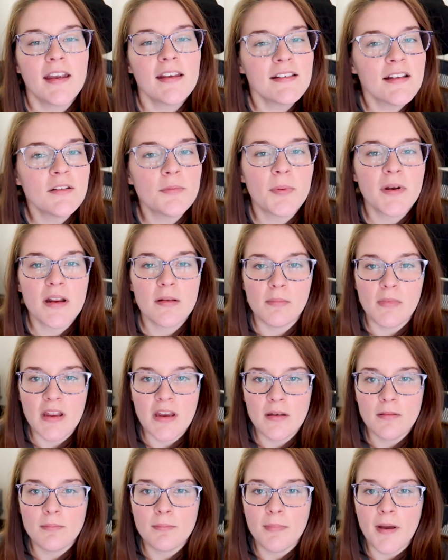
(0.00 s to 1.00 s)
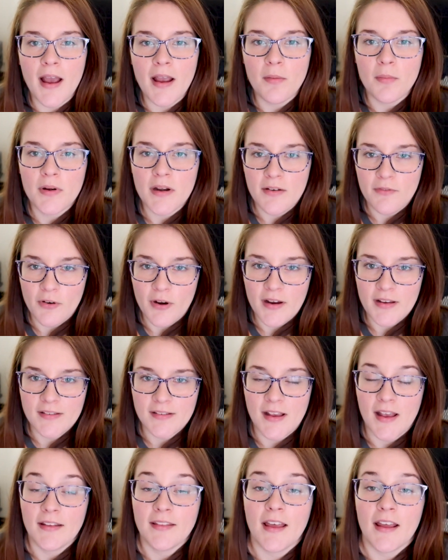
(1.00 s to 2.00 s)
guess that's what I mean by whenever I
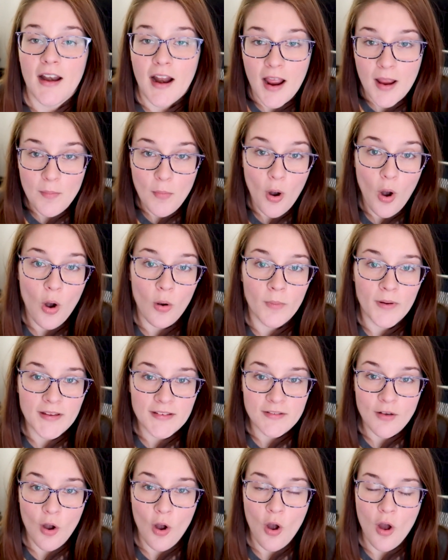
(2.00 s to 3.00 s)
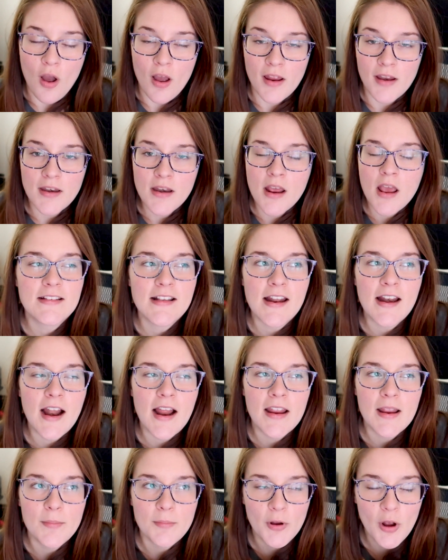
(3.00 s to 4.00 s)
said that I'm always on, is that
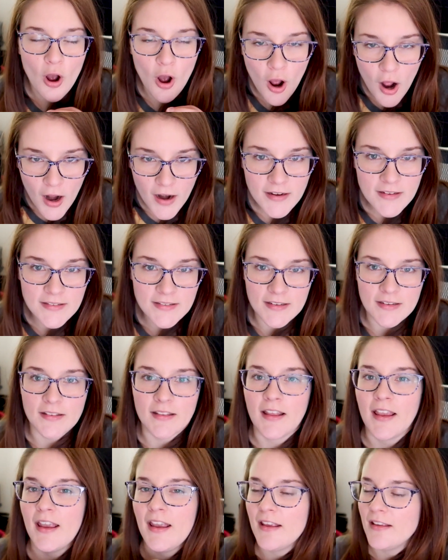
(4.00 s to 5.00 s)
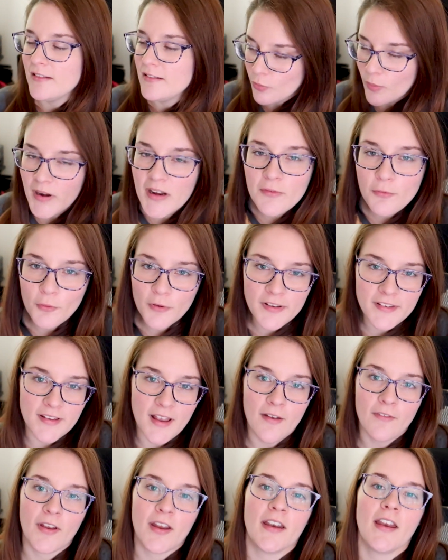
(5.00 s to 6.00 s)
I am constantly
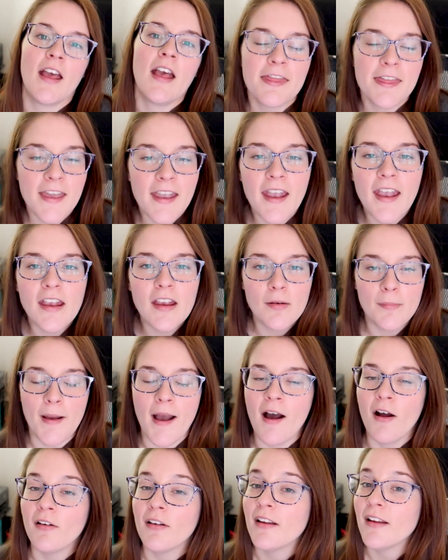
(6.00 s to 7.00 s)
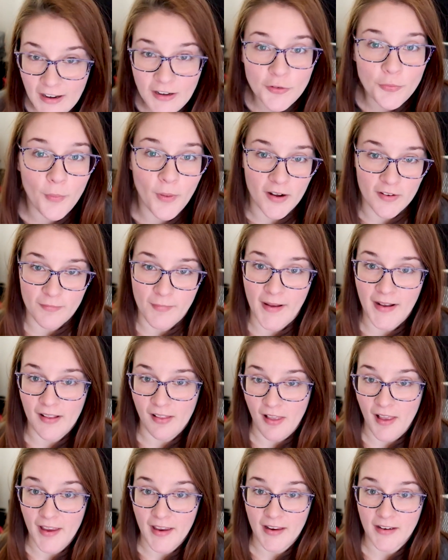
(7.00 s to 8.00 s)
24/7 thinking about each one of my
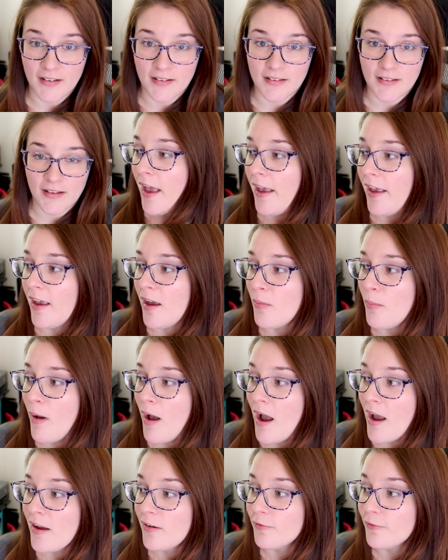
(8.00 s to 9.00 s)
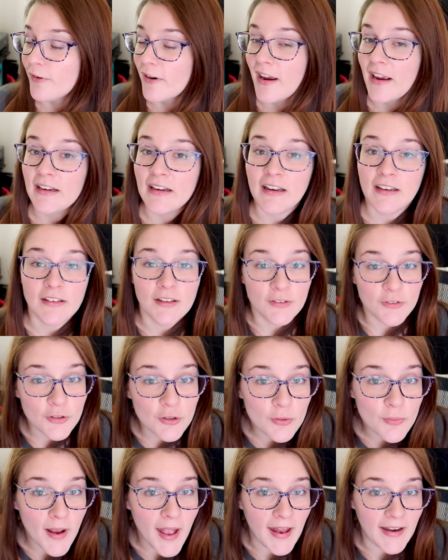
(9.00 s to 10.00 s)
clients. Am I forgetting to
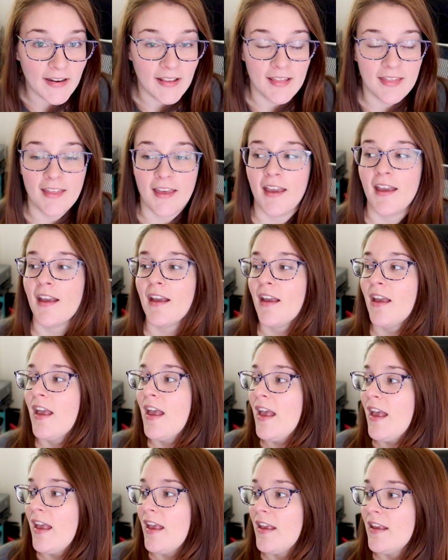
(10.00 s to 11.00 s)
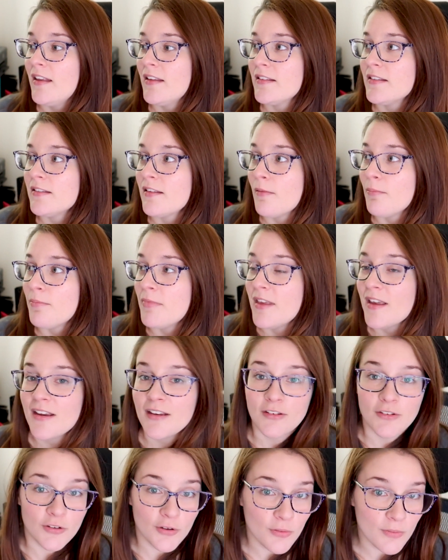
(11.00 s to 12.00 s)
do anything? Is
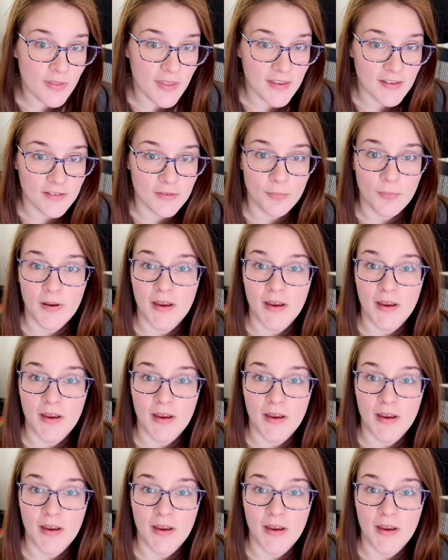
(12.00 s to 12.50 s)
something due this